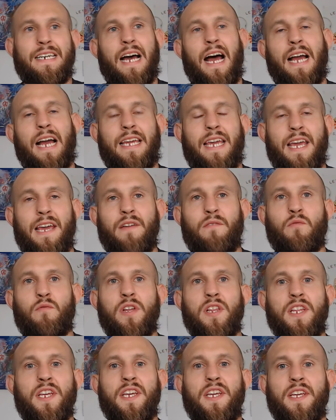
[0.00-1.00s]
I can't
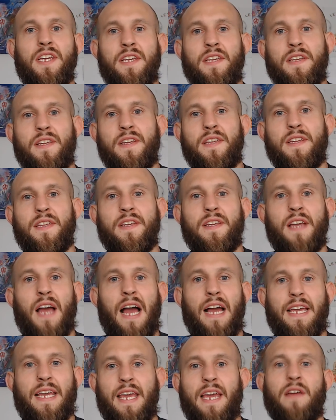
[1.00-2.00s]
really
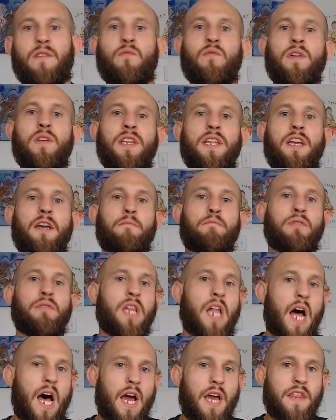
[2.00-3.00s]

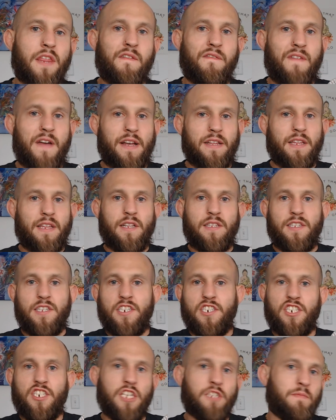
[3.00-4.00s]
apply the fact that
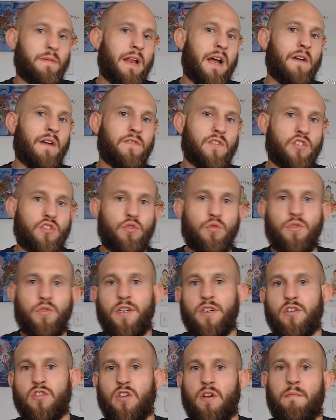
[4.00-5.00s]
TJ's been out for 2
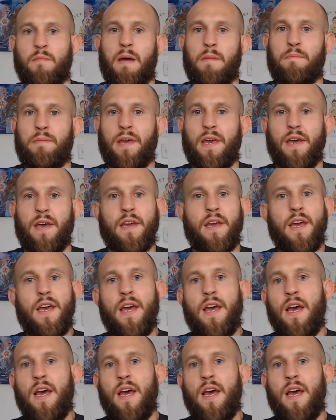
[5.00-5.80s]
years on my pick.